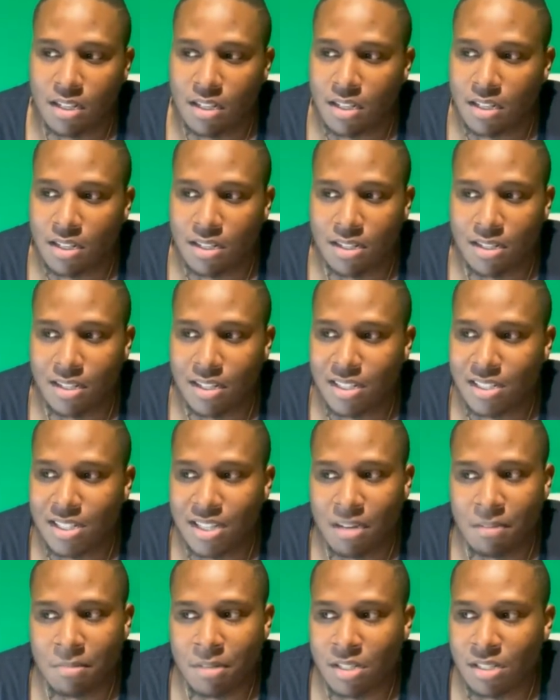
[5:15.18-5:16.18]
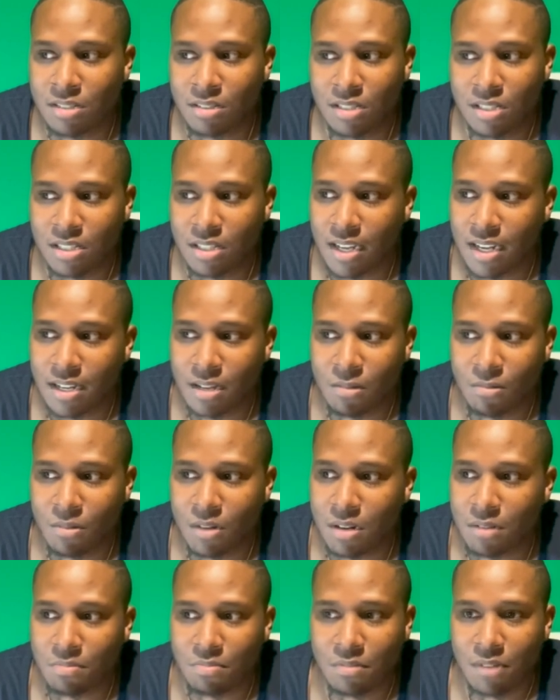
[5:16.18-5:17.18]
This team doesn't look like they want to
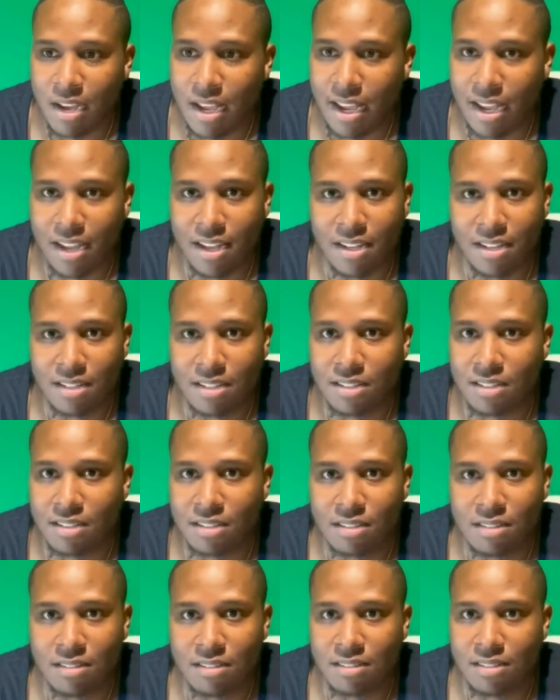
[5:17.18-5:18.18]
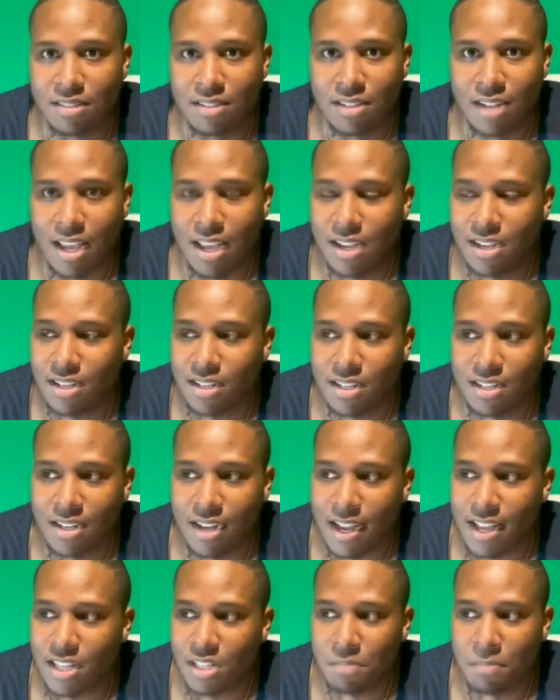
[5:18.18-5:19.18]
play. They look like
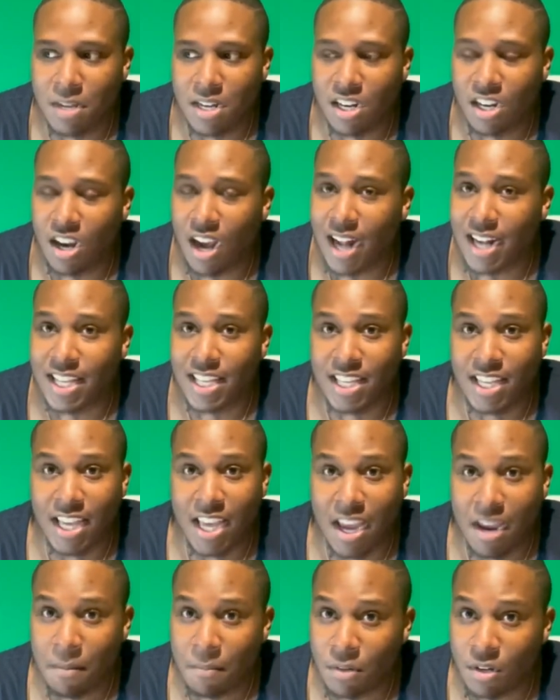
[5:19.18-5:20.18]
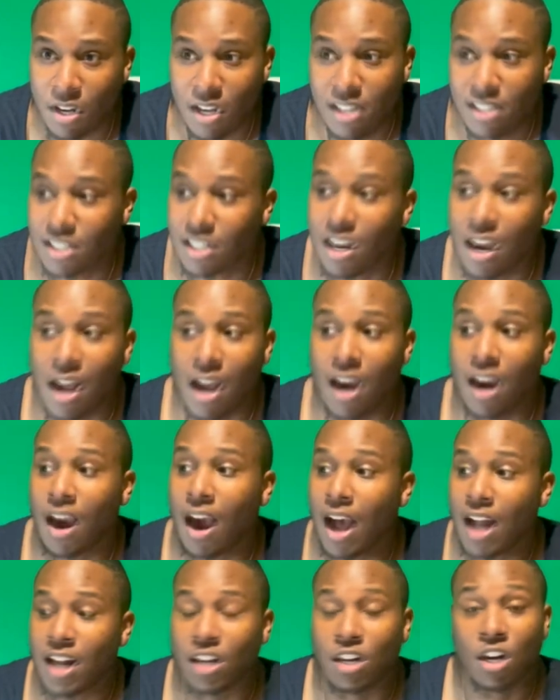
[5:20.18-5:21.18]
it's been a lot of camera, a lot, a
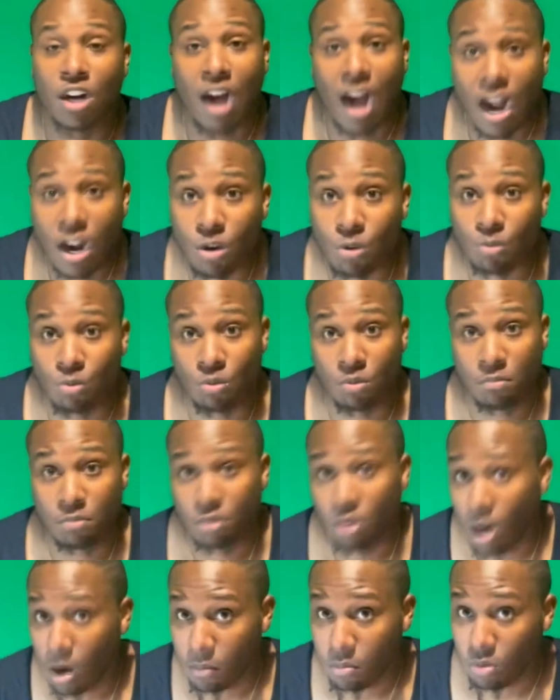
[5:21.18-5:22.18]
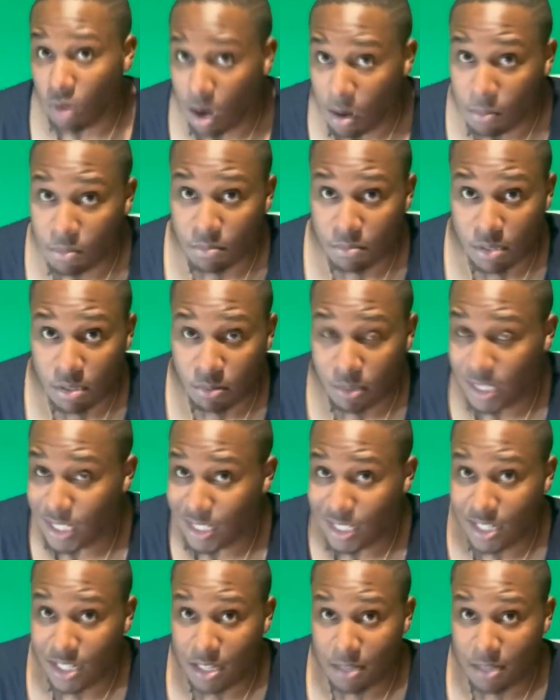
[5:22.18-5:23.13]
lot of locker room problems with this team.